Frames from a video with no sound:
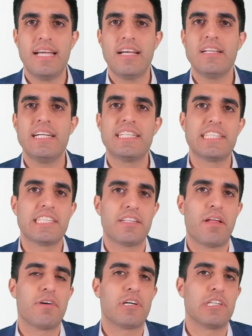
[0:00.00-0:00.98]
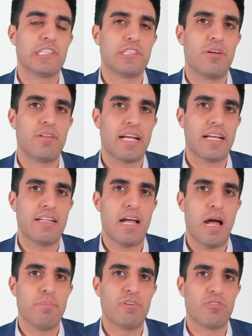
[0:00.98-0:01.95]
Ileus is another concern that can
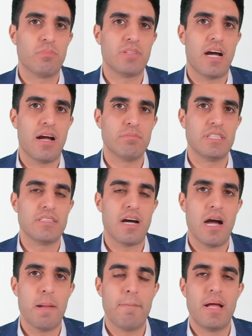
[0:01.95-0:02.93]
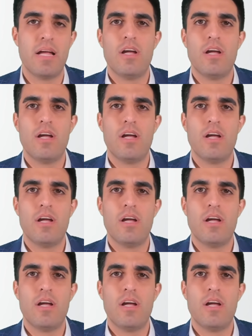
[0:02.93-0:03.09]
happen from time to time.